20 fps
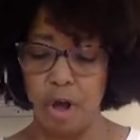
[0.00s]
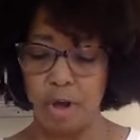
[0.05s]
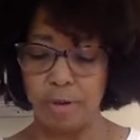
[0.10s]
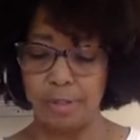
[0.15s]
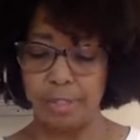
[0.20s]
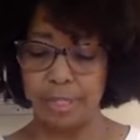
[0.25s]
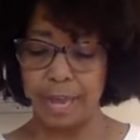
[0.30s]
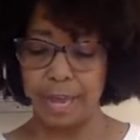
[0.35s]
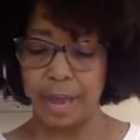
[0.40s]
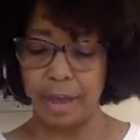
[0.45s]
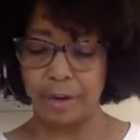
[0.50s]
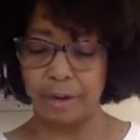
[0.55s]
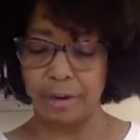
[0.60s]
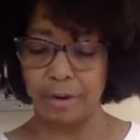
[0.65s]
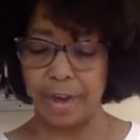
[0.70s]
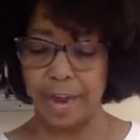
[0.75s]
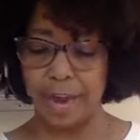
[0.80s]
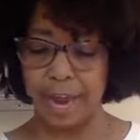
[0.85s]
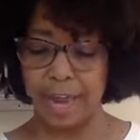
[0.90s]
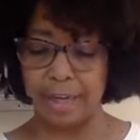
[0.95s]
holding out
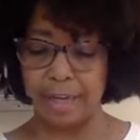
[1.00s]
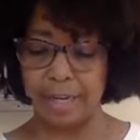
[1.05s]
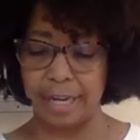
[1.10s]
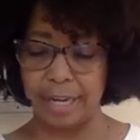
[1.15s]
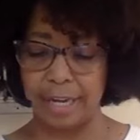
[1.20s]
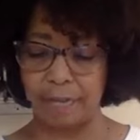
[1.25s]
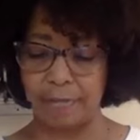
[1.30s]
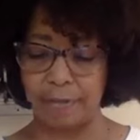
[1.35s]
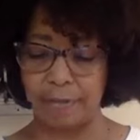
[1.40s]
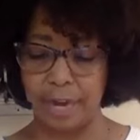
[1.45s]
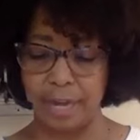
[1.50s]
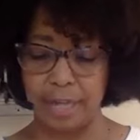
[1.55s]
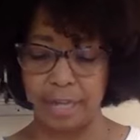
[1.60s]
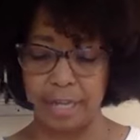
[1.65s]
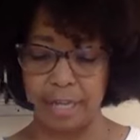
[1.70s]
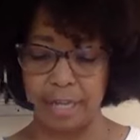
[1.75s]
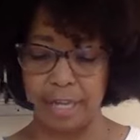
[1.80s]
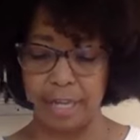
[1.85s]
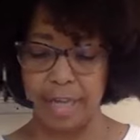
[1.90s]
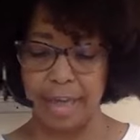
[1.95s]
her hand in
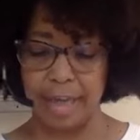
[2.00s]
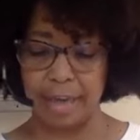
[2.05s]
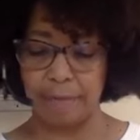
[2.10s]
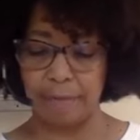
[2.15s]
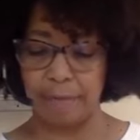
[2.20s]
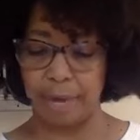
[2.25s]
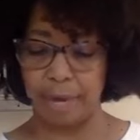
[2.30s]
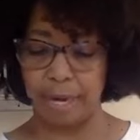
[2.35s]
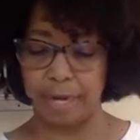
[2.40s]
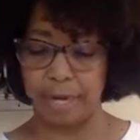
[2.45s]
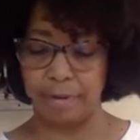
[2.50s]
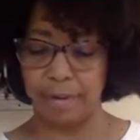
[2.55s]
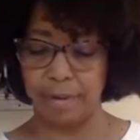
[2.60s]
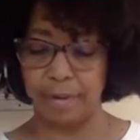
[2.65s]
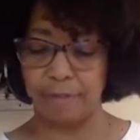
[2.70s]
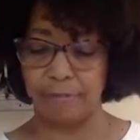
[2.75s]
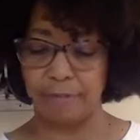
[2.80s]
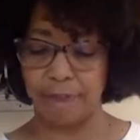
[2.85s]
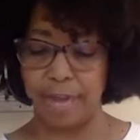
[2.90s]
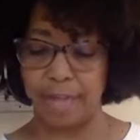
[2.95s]
frankly, clad rec-
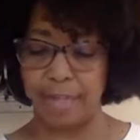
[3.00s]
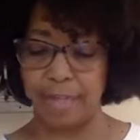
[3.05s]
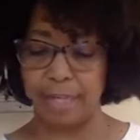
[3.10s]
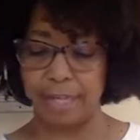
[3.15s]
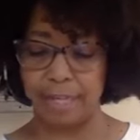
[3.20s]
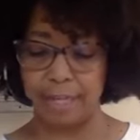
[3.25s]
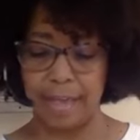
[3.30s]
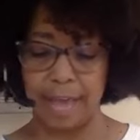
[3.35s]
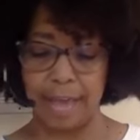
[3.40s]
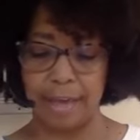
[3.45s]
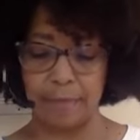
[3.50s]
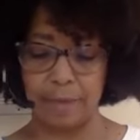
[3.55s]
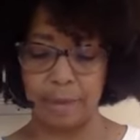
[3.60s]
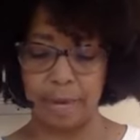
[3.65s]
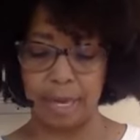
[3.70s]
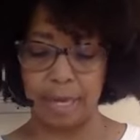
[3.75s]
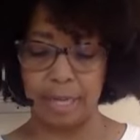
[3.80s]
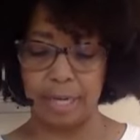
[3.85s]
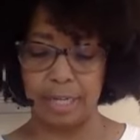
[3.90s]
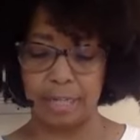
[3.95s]
in frankly glad
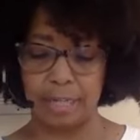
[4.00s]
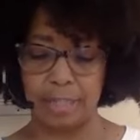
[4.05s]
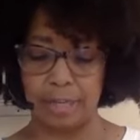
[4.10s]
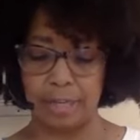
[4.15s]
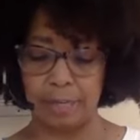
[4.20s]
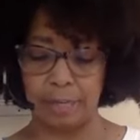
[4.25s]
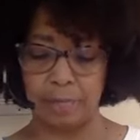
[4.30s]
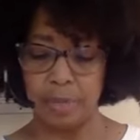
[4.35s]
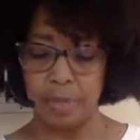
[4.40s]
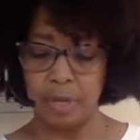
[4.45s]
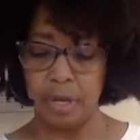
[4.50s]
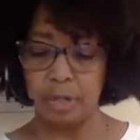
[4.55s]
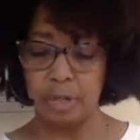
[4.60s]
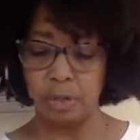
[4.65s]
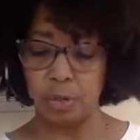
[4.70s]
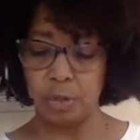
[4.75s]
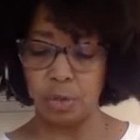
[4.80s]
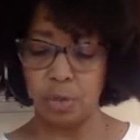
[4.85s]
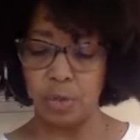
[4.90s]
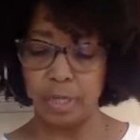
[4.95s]
recognition.
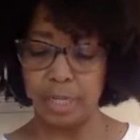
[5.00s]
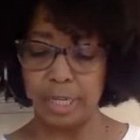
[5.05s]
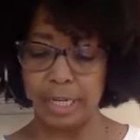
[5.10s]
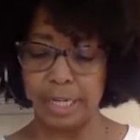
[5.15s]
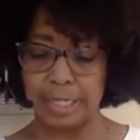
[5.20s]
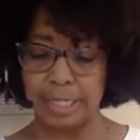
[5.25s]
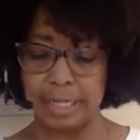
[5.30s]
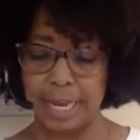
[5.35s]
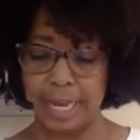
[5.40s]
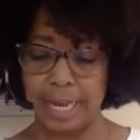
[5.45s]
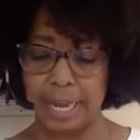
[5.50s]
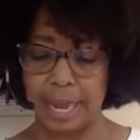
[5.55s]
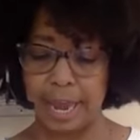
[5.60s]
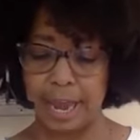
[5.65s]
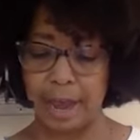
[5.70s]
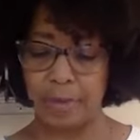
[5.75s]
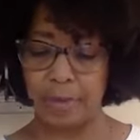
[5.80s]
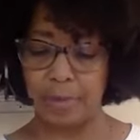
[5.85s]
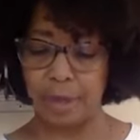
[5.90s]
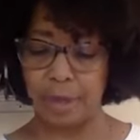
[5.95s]
Jewel in a tea
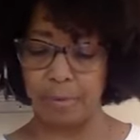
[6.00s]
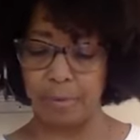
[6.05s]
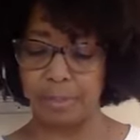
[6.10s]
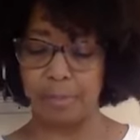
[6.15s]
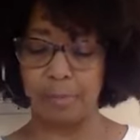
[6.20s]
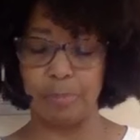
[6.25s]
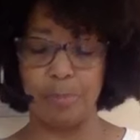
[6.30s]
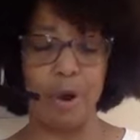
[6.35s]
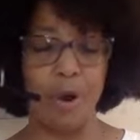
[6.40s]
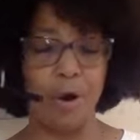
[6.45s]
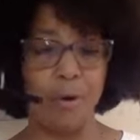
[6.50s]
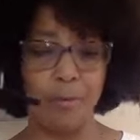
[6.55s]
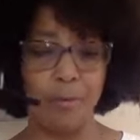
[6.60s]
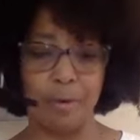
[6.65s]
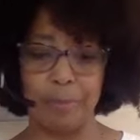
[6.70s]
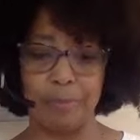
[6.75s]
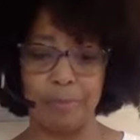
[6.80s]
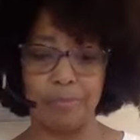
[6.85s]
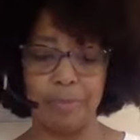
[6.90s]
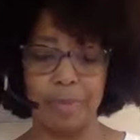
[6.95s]
gown that was a
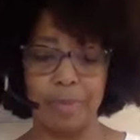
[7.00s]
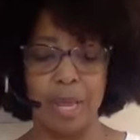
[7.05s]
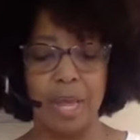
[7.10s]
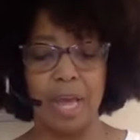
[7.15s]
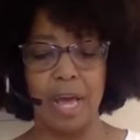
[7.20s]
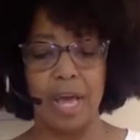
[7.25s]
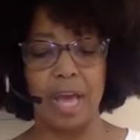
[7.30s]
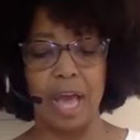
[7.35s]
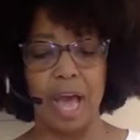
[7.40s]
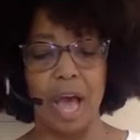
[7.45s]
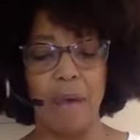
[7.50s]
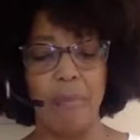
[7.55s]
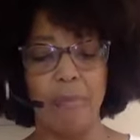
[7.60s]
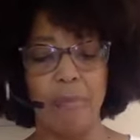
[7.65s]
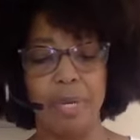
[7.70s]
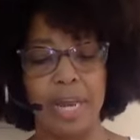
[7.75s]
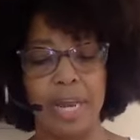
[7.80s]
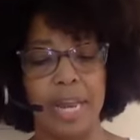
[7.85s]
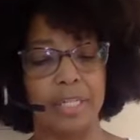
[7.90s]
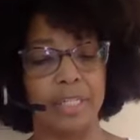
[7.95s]
poem, a
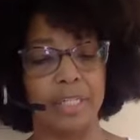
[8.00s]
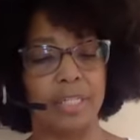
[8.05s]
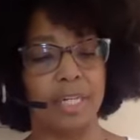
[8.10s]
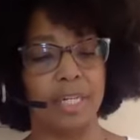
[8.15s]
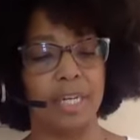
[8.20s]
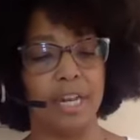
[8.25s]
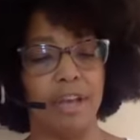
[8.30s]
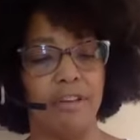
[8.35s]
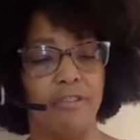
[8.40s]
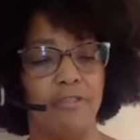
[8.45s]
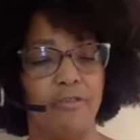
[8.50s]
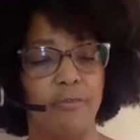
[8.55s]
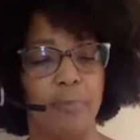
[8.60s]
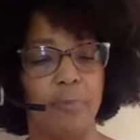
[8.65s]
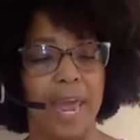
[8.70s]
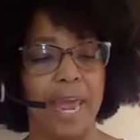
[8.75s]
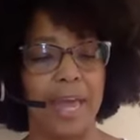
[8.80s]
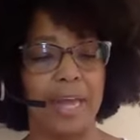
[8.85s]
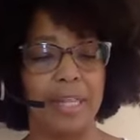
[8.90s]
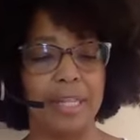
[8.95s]
combination of
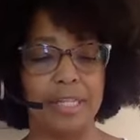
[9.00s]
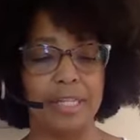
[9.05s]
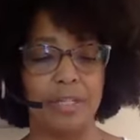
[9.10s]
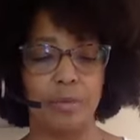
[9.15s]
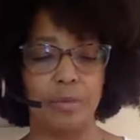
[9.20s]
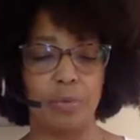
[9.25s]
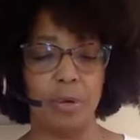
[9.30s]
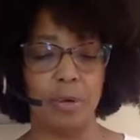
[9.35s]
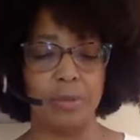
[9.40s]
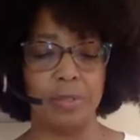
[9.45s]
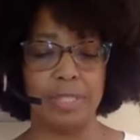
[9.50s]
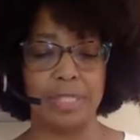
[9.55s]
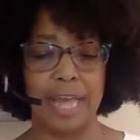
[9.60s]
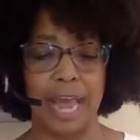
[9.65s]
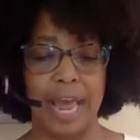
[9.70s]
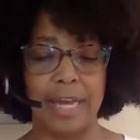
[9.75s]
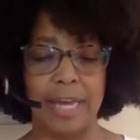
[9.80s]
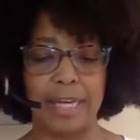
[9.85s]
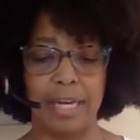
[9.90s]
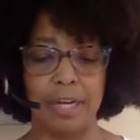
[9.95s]
palest rose
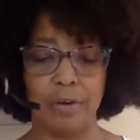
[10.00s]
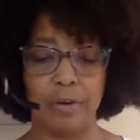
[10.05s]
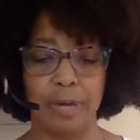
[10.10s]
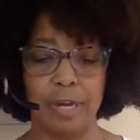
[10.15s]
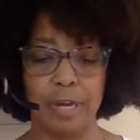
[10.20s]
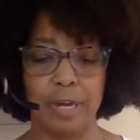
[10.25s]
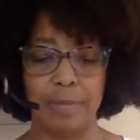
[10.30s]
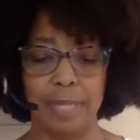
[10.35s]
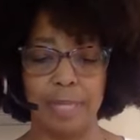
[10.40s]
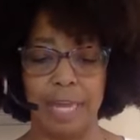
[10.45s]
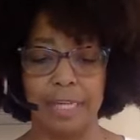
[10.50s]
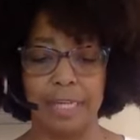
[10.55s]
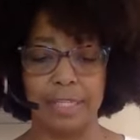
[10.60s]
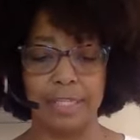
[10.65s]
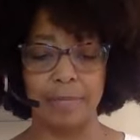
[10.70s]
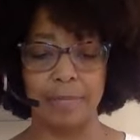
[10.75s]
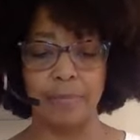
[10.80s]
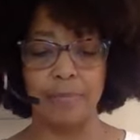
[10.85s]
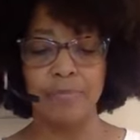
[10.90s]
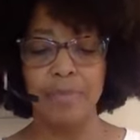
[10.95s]
satin and cream
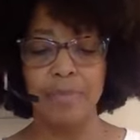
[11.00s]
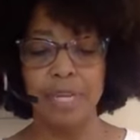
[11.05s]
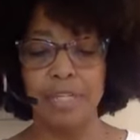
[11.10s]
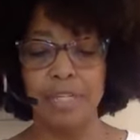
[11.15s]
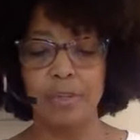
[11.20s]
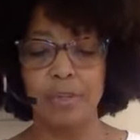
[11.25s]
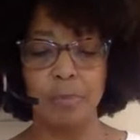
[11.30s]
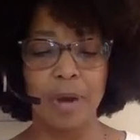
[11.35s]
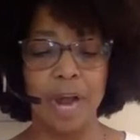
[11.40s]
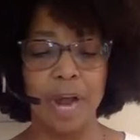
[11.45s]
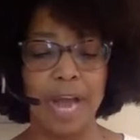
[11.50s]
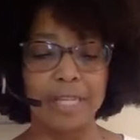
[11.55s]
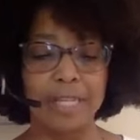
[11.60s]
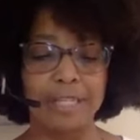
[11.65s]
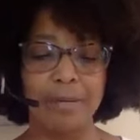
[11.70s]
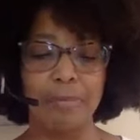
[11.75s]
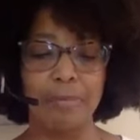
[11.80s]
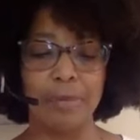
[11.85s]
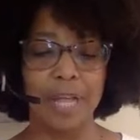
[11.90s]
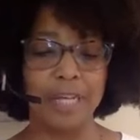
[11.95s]
lace.
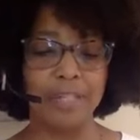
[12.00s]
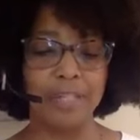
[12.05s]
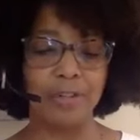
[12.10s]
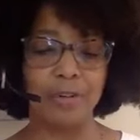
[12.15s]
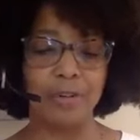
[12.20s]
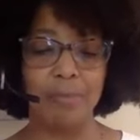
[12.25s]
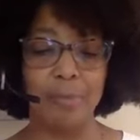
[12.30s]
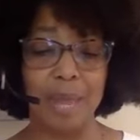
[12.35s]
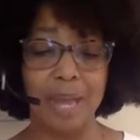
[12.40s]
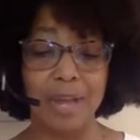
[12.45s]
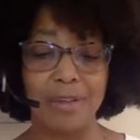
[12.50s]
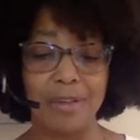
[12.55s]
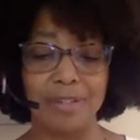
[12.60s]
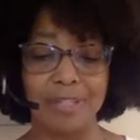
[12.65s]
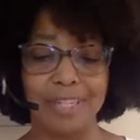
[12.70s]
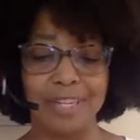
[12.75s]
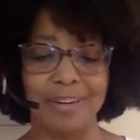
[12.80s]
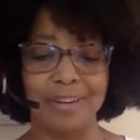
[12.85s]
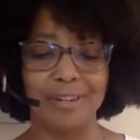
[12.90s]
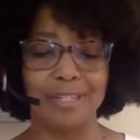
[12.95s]
Surprise and pleasure
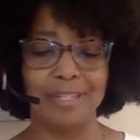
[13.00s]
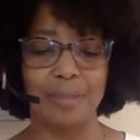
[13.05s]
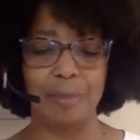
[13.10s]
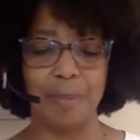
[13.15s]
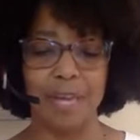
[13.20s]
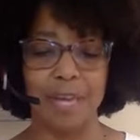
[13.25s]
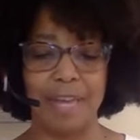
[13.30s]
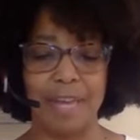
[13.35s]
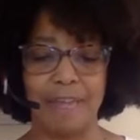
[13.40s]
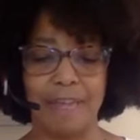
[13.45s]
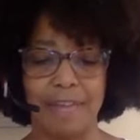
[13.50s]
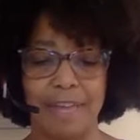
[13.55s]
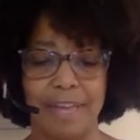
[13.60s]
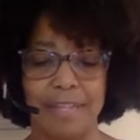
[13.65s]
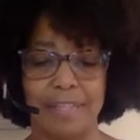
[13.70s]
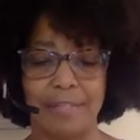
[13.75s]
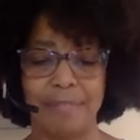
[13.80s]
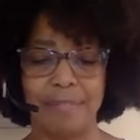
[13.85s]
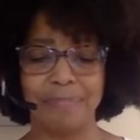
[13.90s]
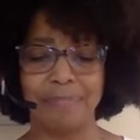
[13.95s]
mingled in her speaking
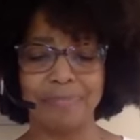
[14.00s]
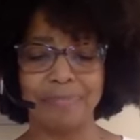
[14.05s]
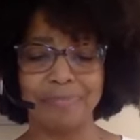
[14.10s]
face.